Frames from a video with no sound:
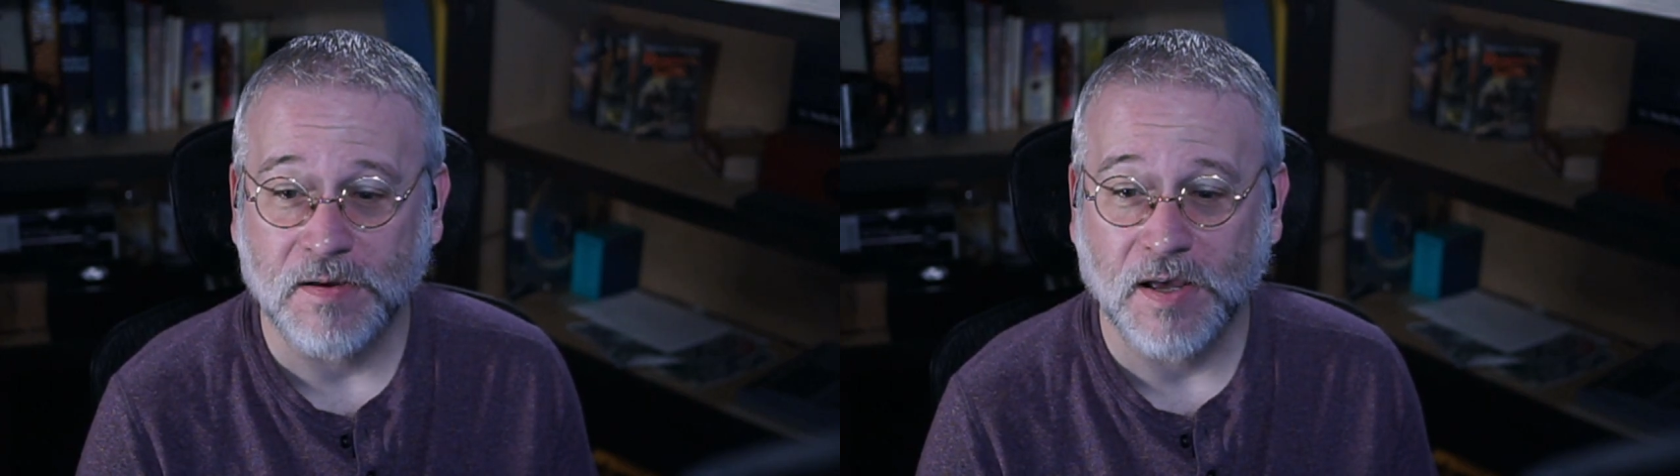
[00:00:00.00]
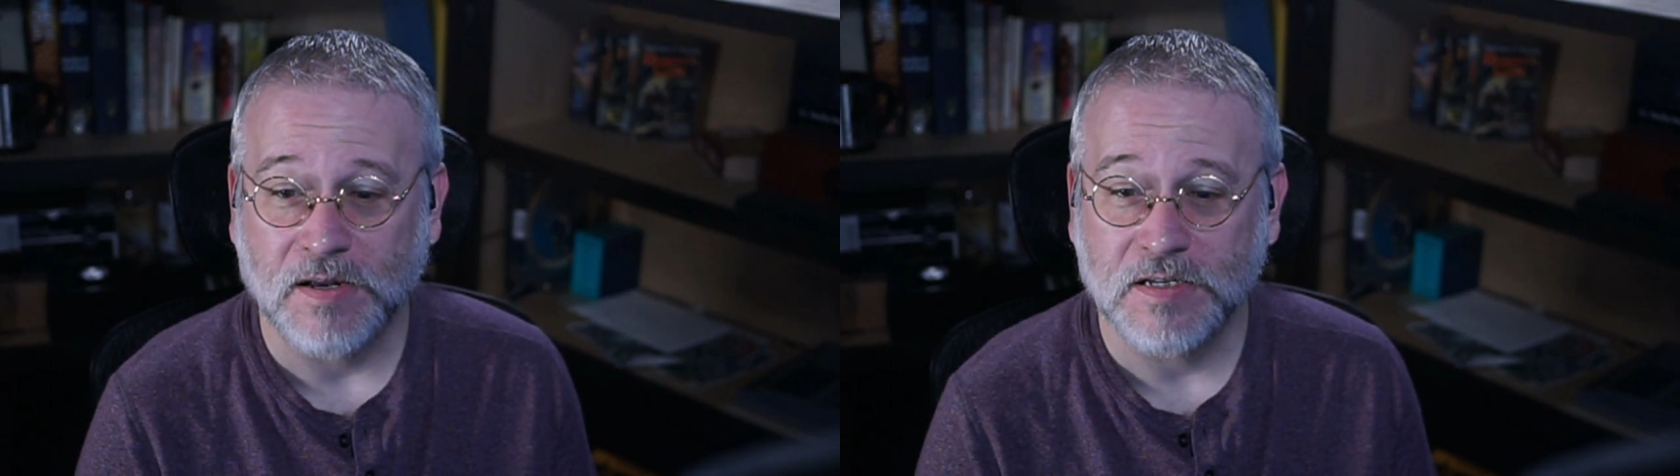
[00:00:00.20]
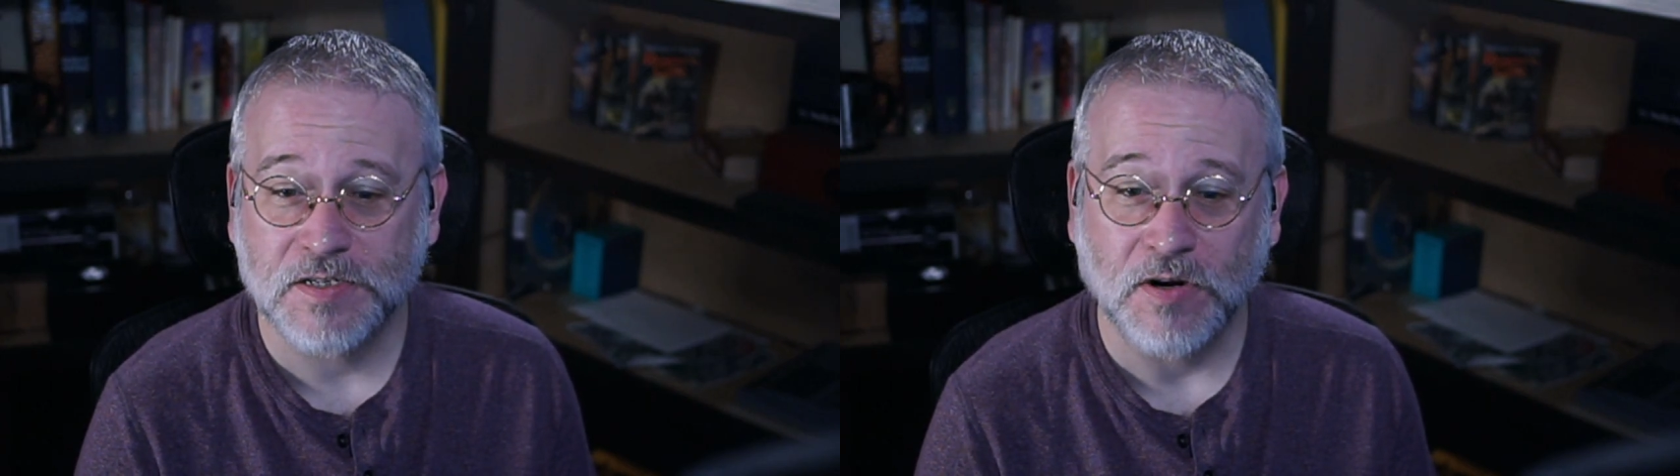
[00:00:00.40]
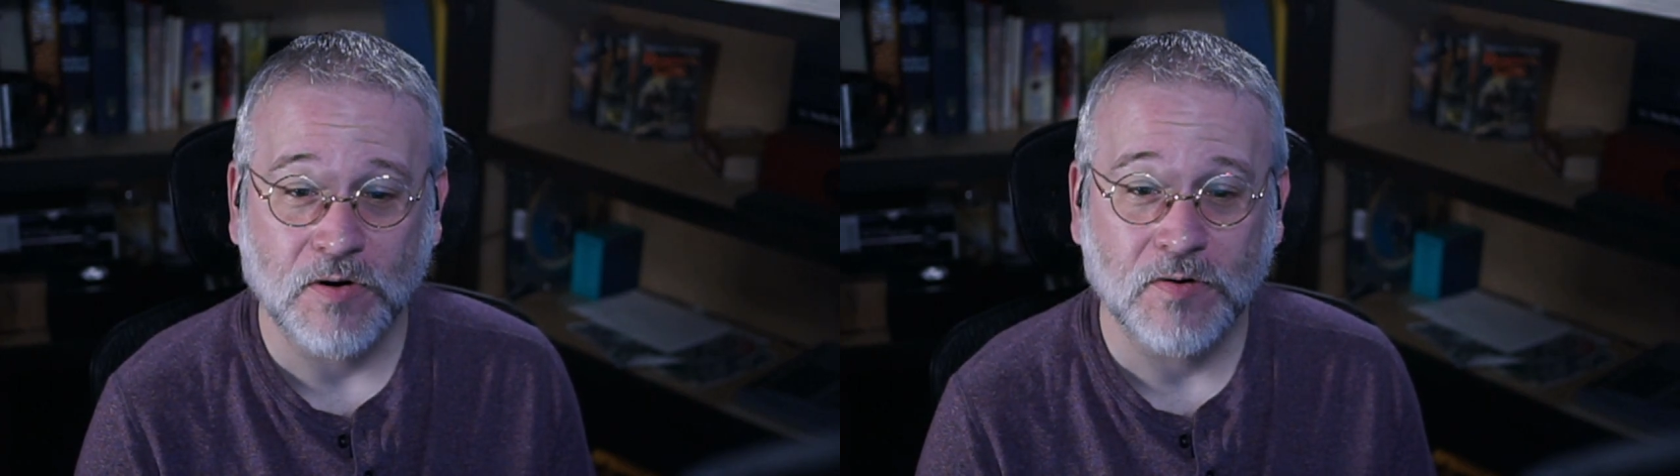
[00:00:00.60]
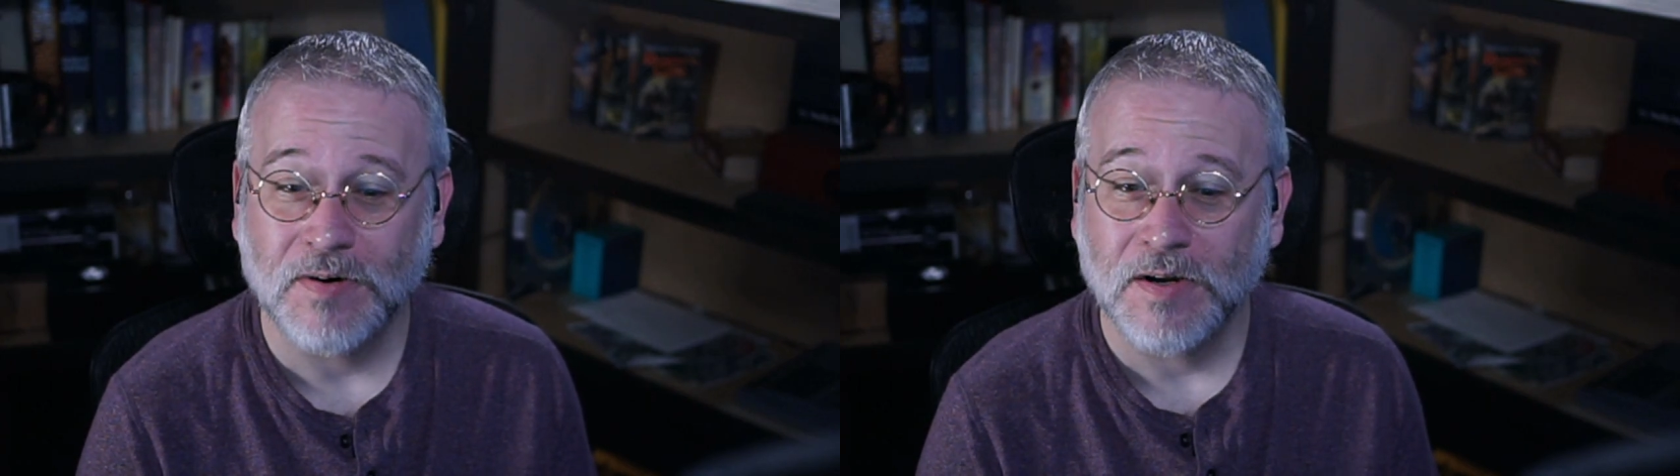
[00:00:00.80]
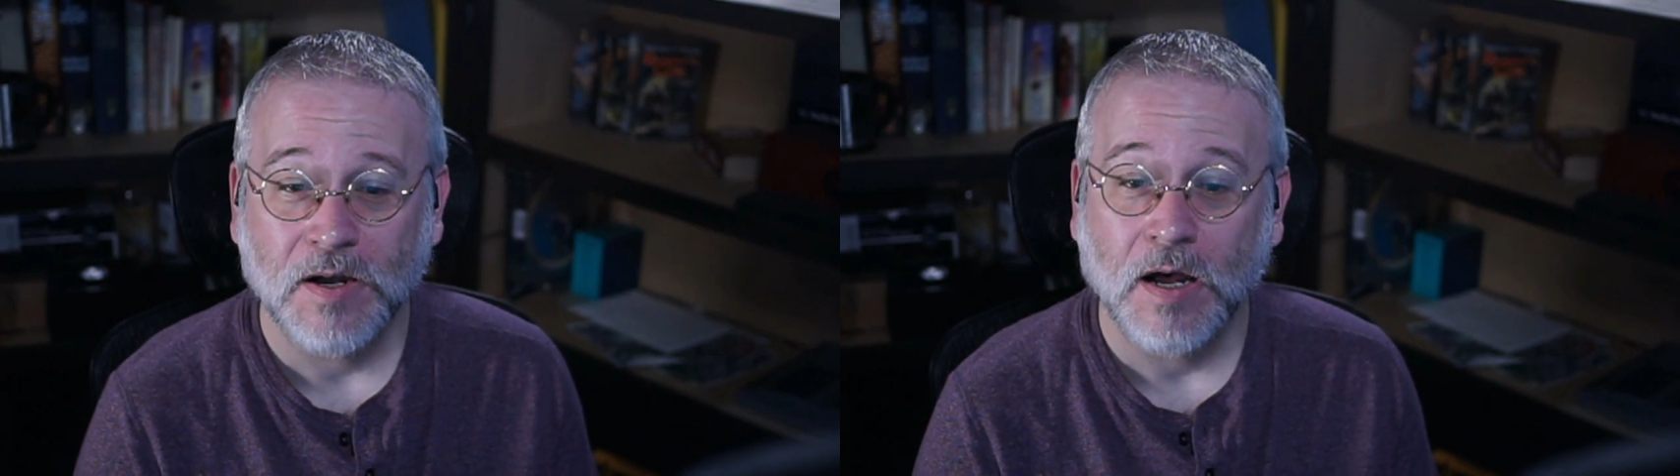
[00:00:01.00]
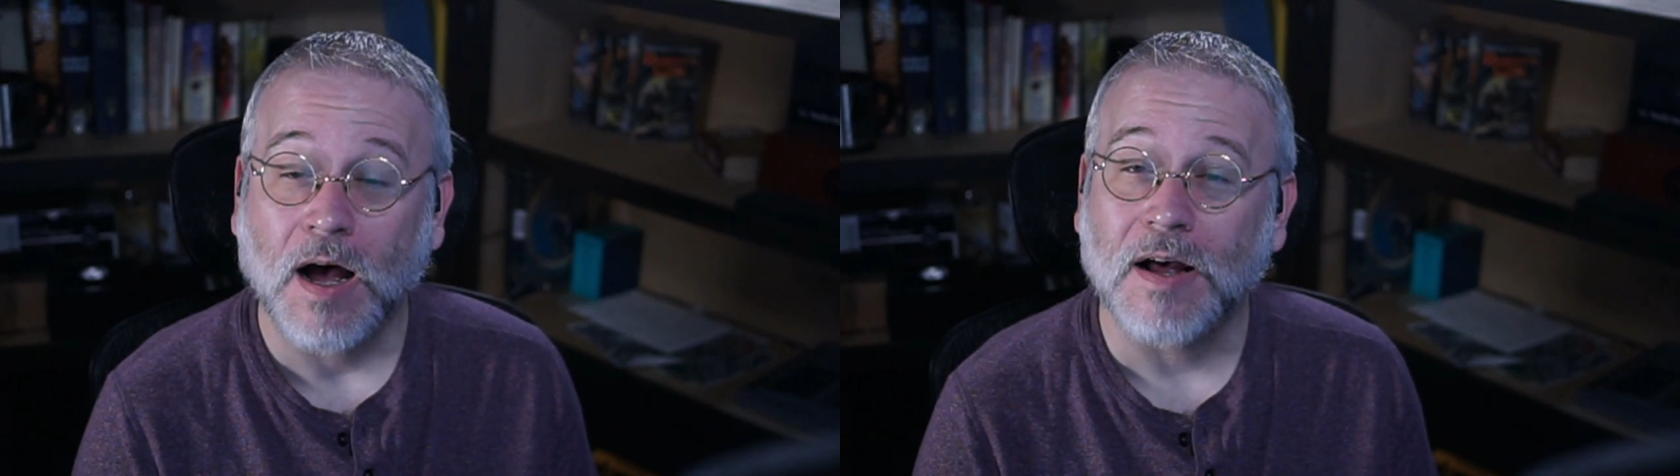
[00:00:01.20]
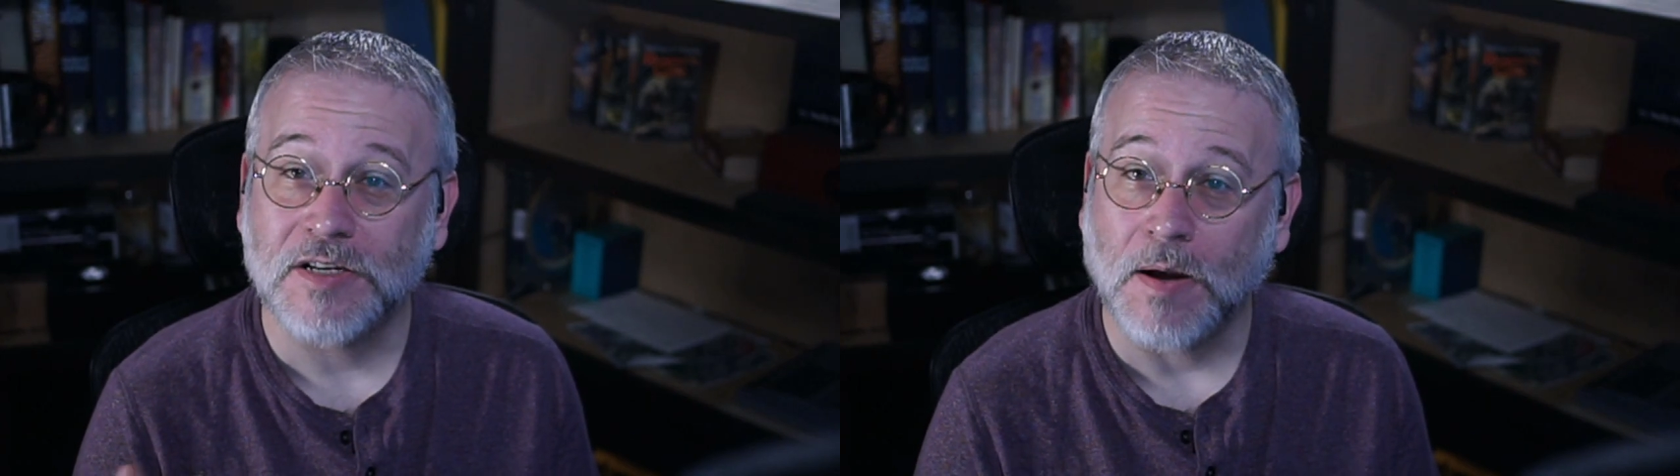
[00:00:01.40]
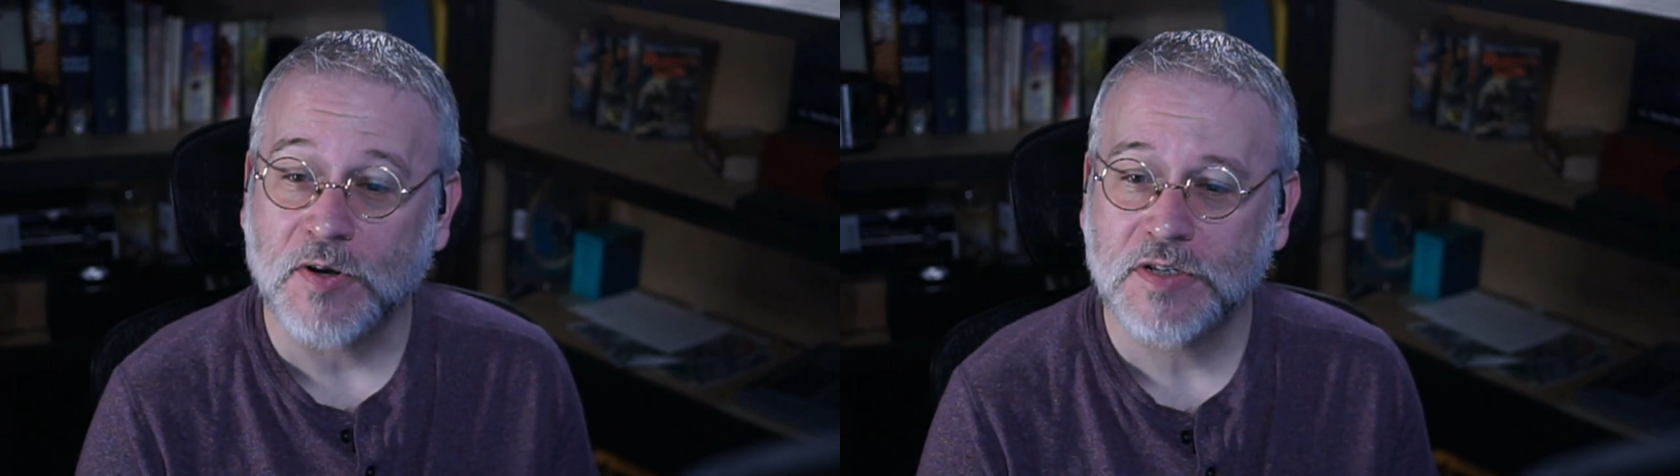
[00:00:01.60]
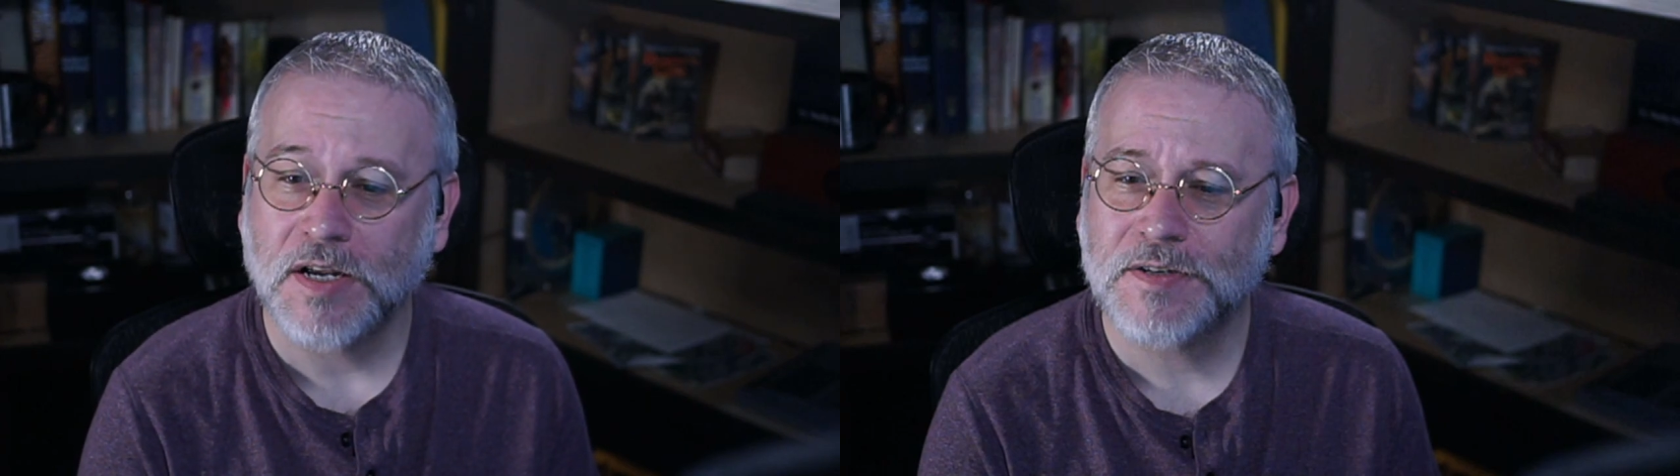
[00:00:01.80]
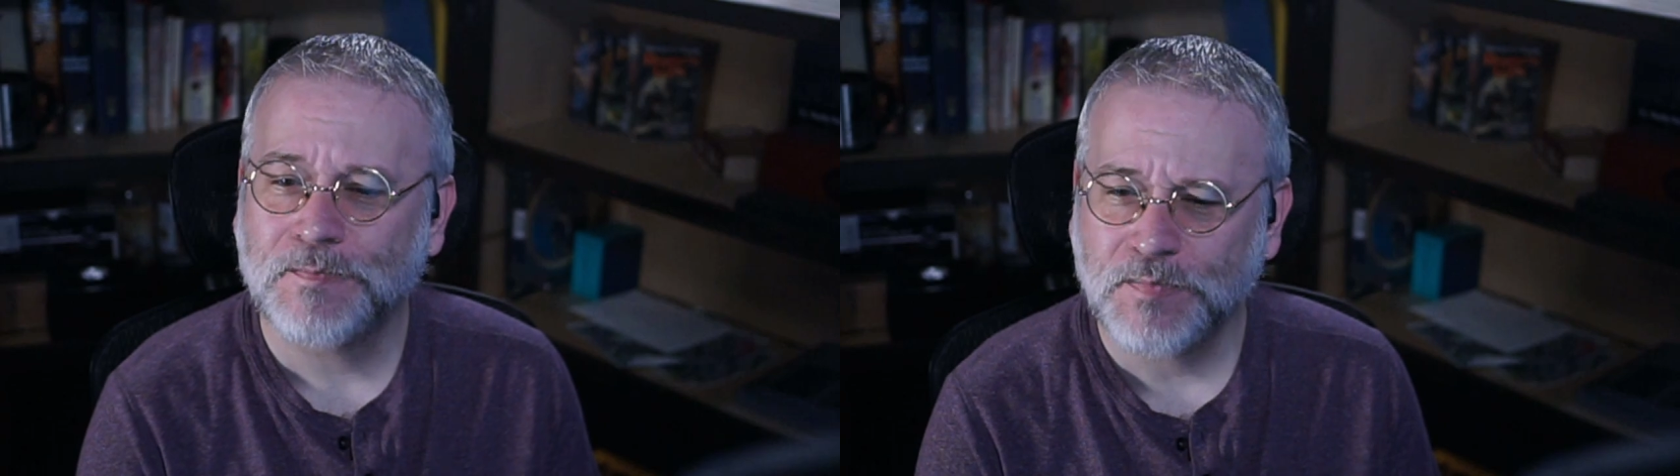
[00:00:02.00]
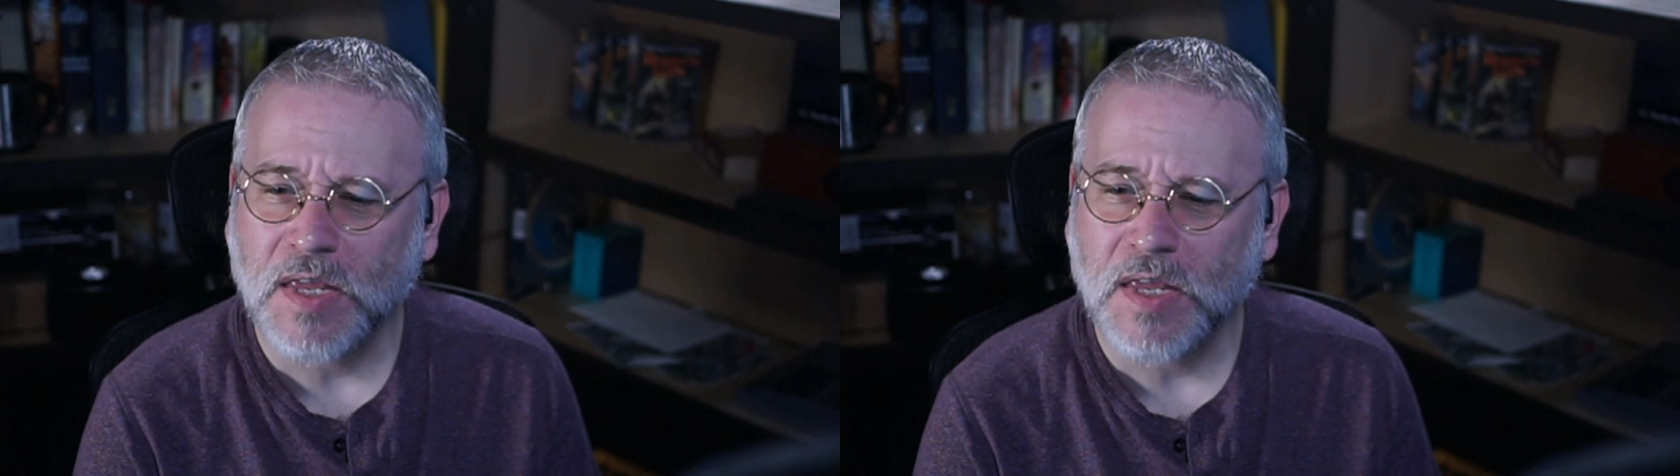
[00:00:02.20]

And so uh, Thomas says,